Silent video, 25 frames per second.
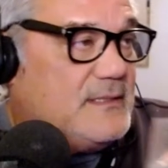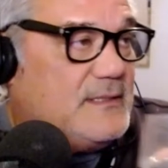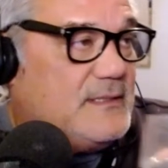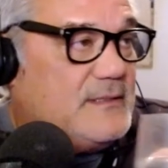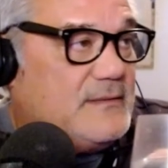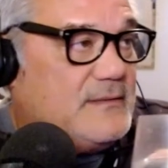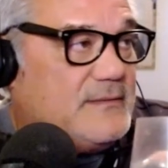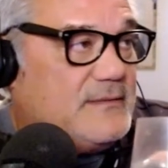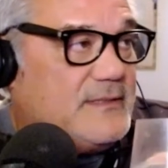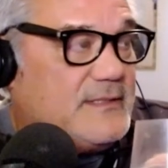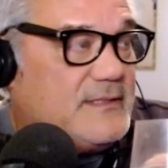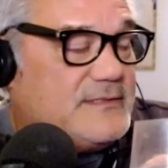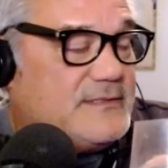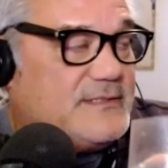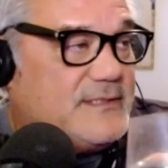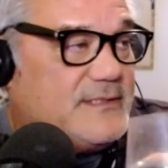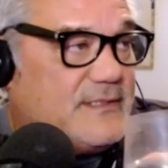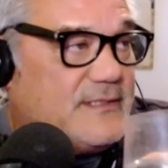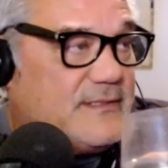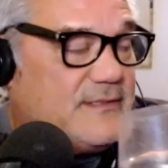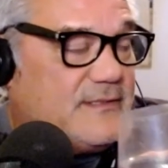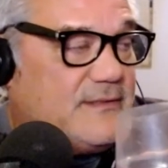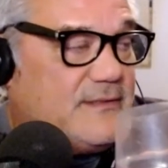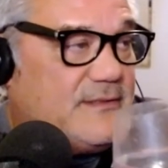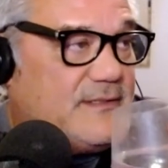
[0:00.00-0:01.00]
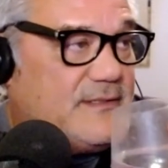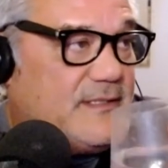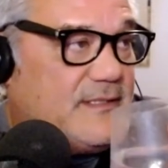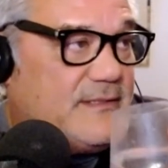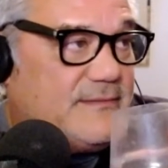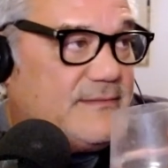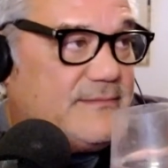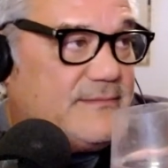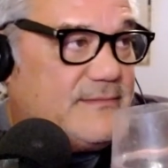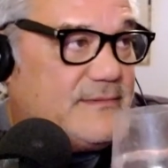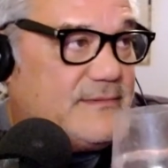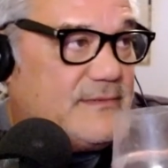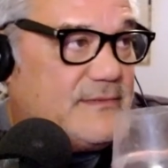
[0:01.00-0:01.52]
What else are you going to do?
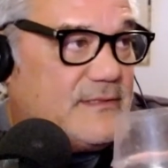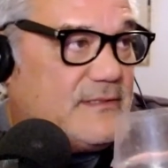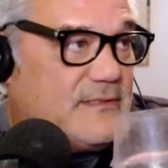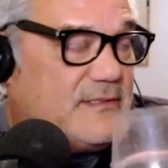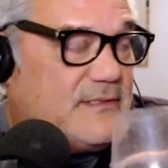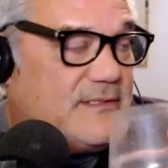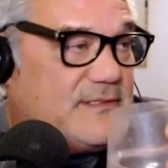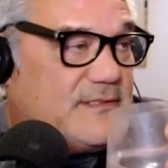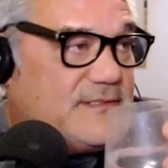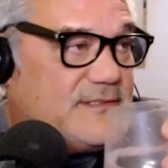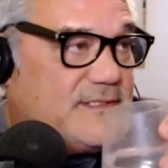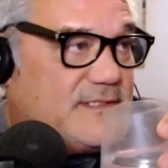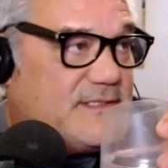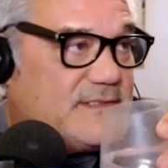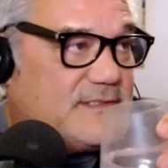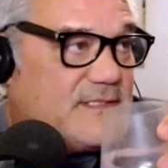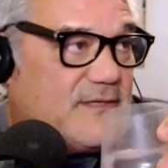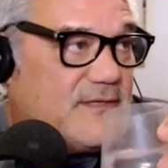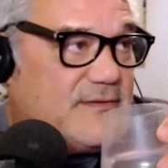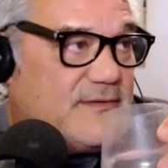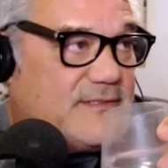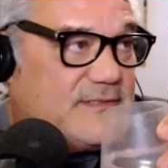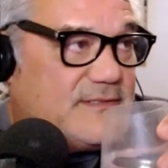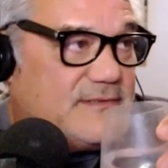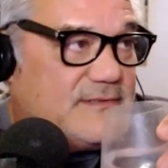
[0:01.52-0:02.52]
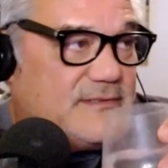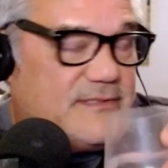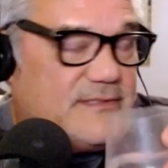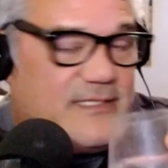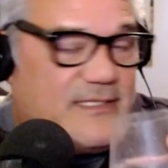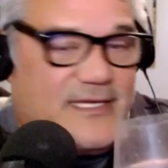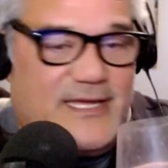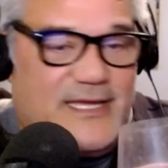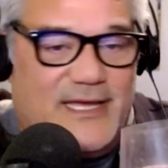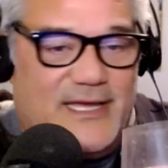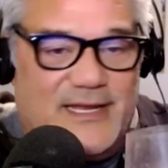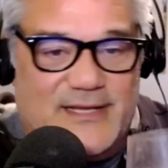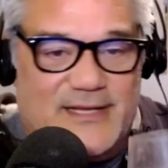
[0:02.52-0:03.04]
Good-looking chicks always
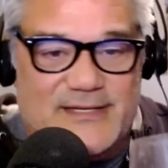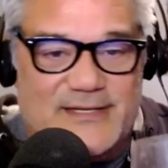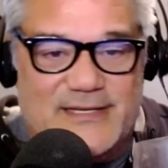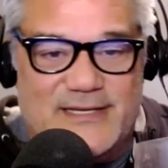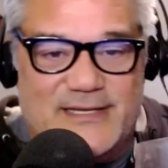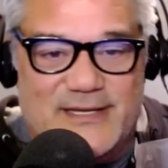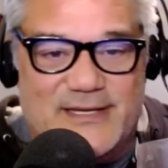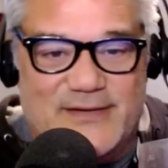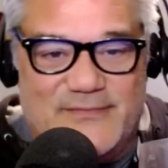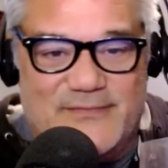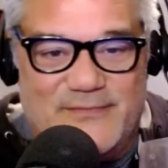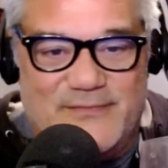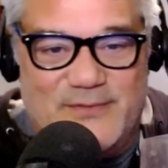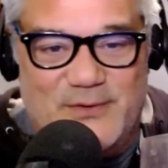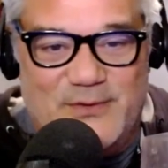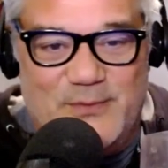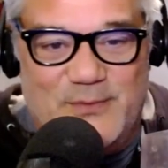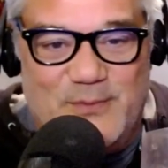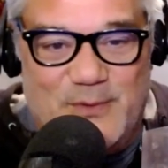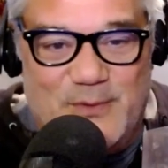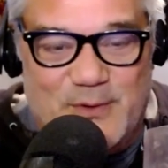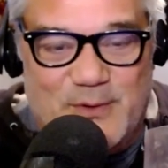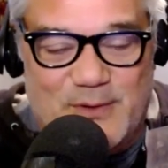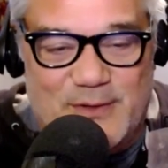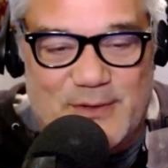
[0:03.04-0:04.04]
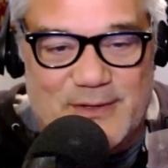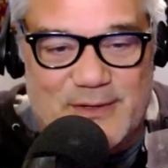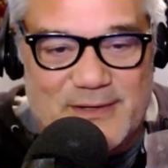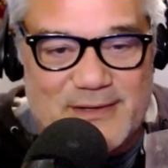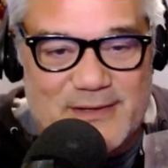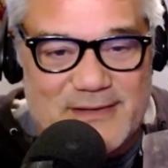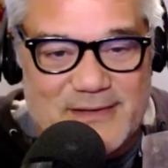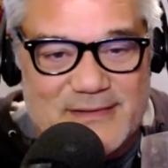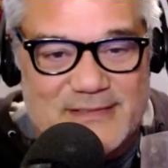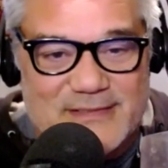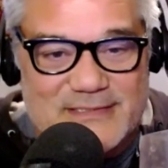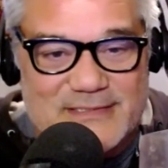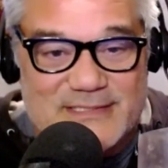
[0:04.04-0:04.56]
get a few more
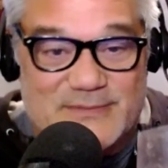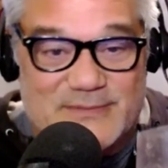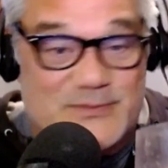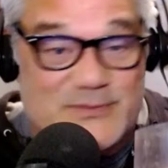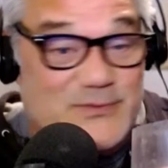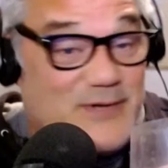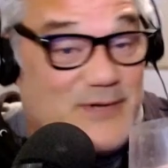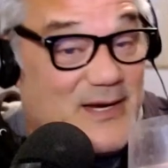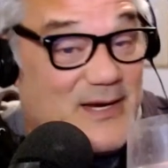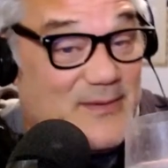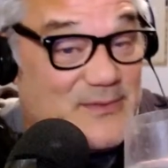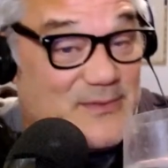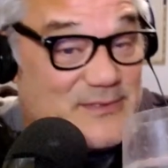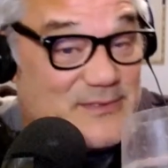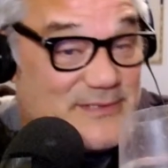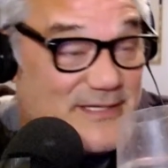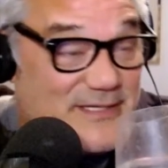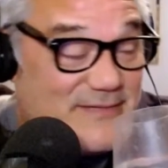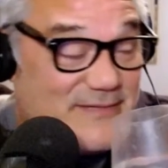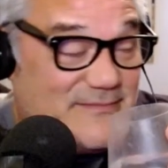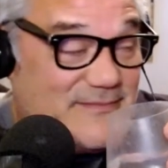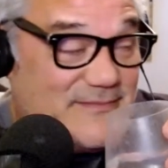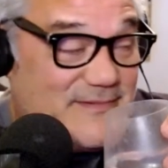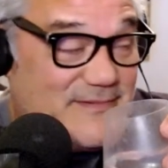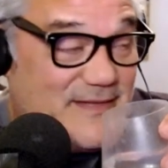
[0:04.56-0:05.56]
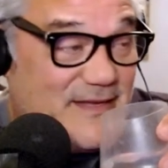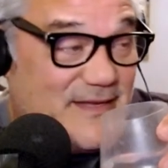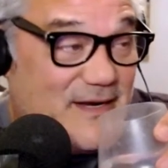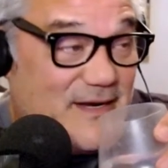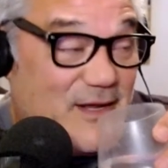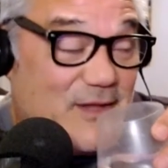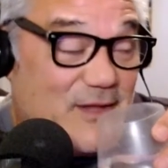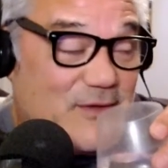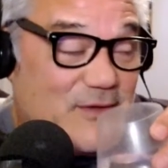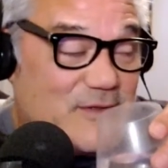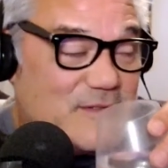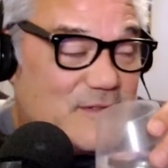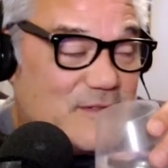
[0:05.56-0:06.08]
subscribers than
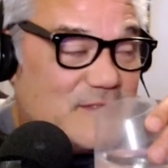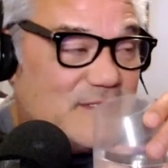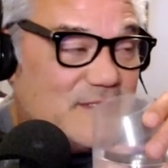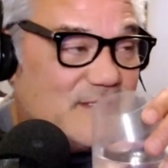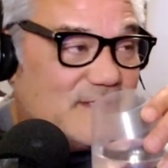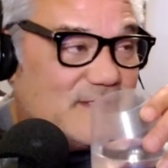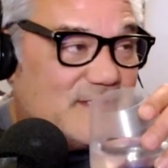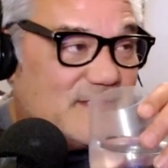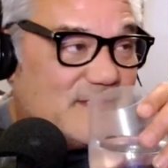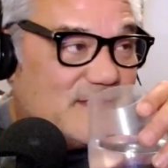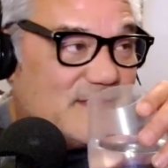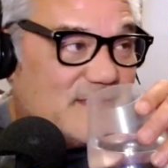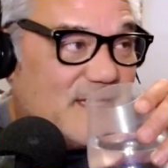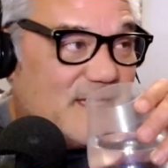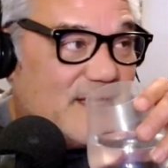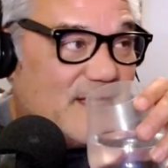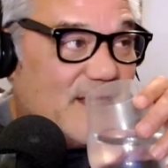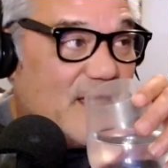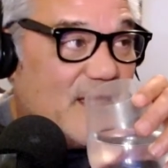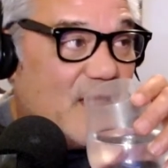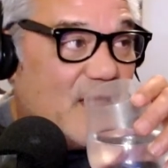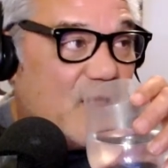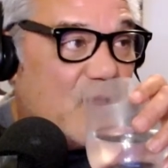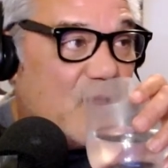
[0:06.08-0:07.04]
others. Let's just say that.